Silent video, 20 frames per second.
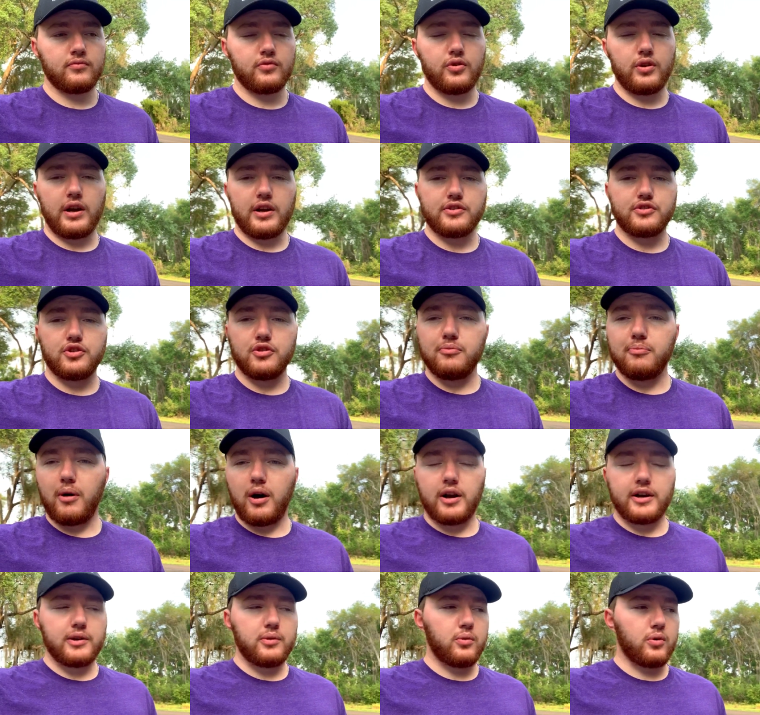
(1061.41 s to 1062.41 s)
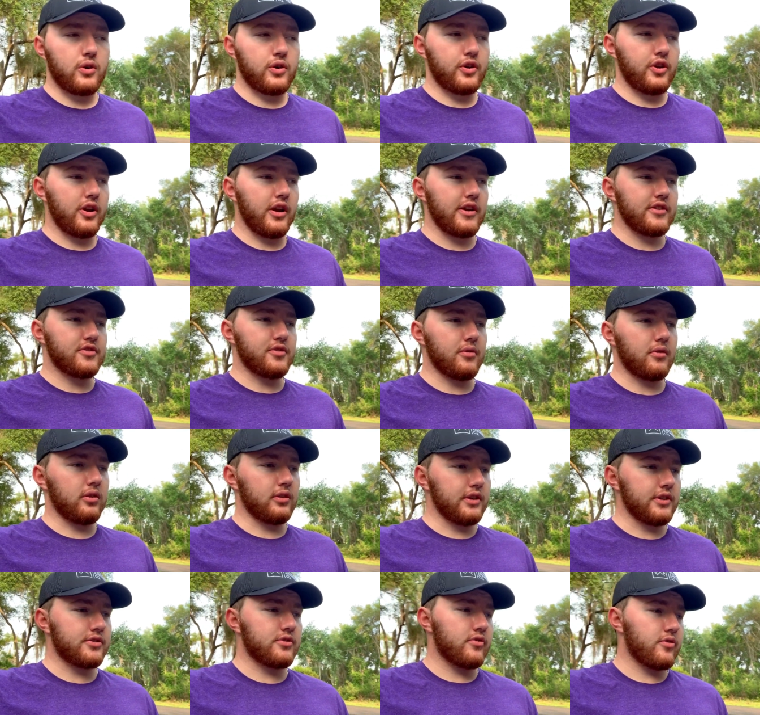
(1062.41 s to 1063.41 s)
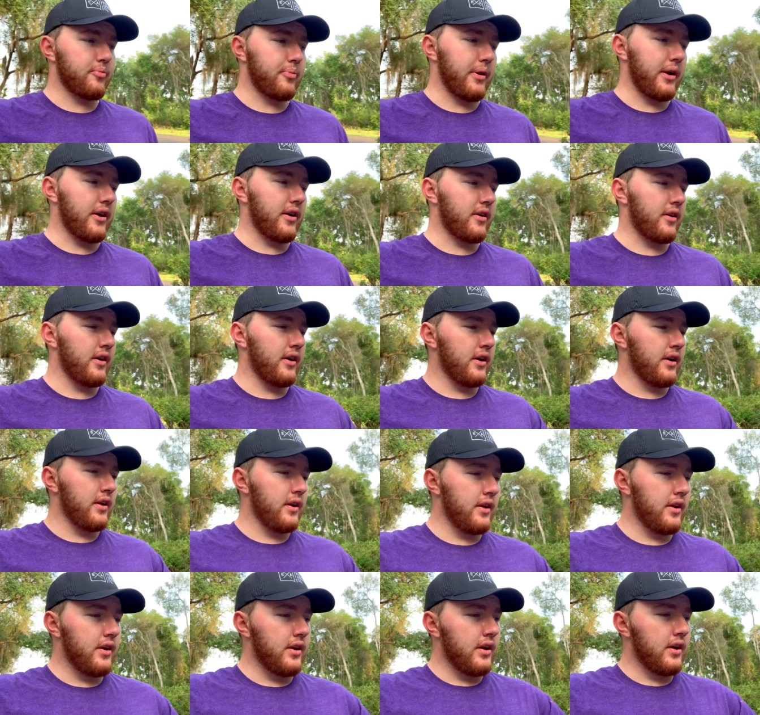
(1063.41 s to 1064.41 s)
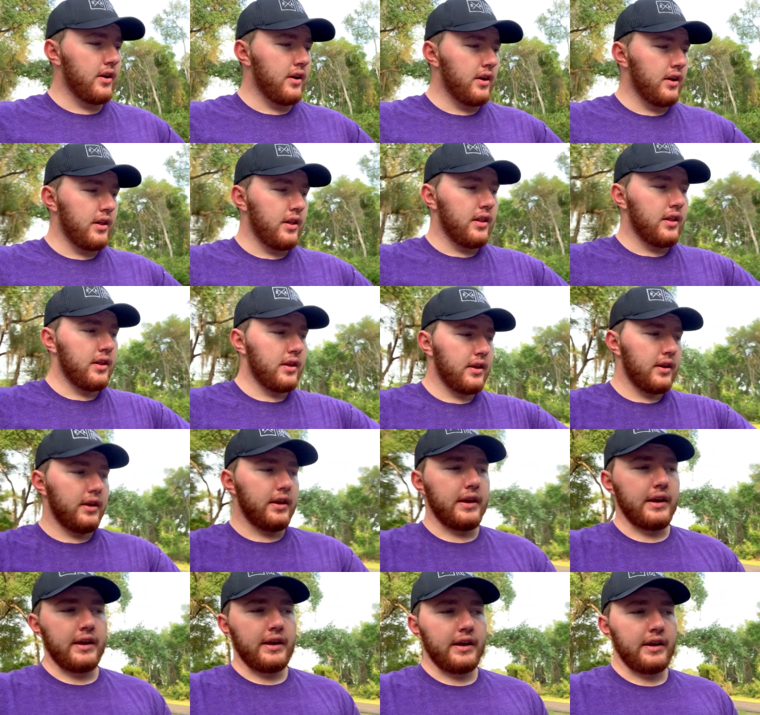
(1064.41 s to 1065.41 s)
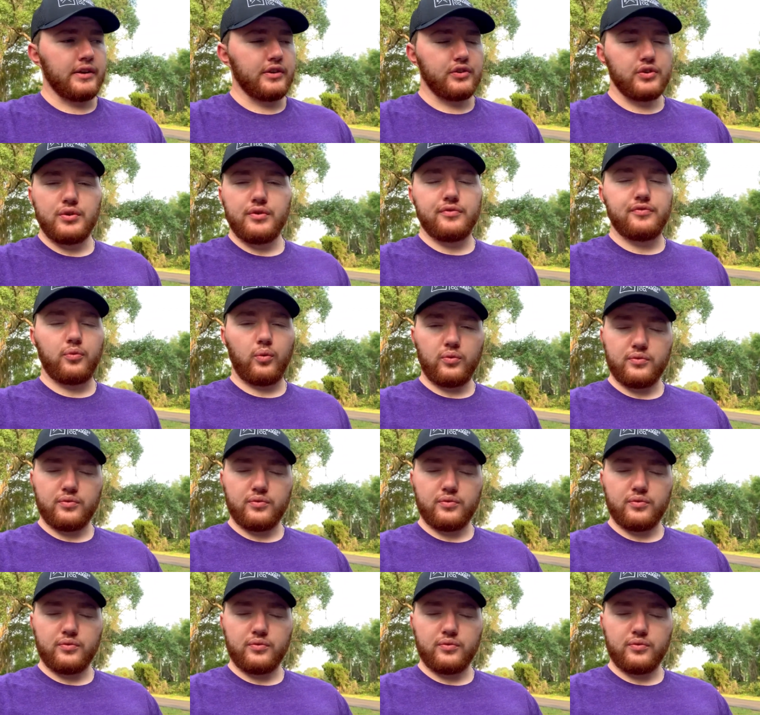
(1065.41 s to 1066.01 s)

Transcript: you guys do body work, you guys do collision repair, and you've